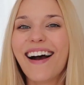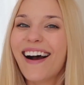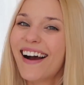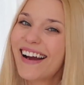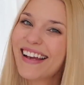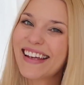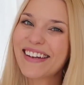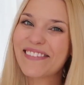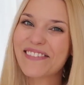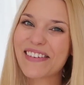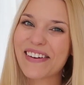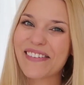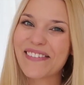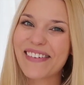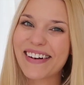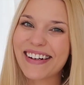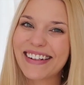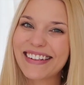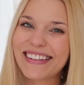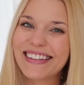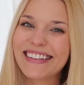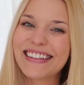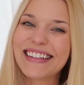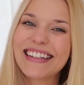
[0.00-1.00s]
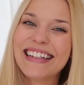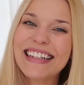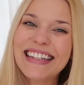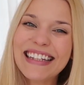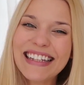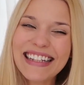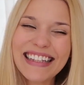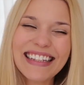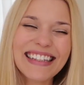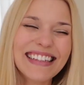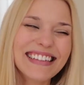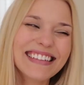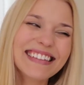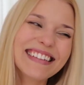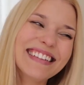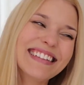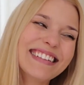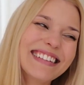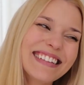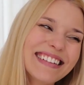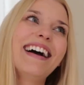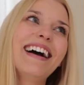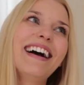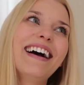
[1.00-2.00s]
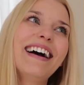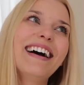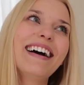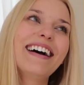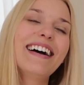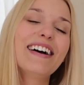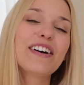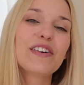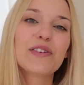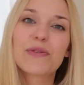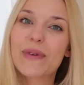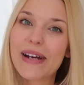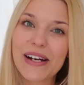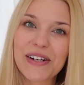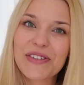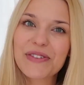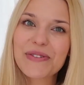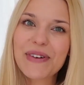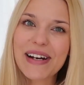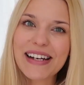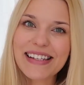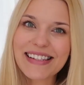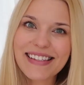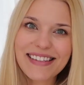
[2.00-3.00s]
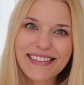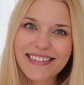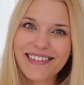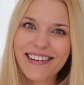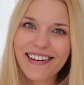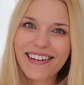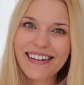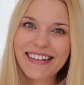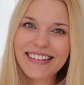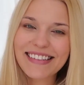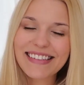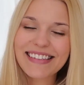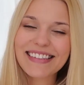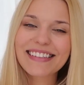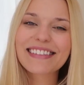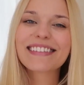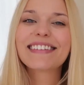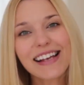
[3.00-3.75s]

Hi everyone! Where do I start?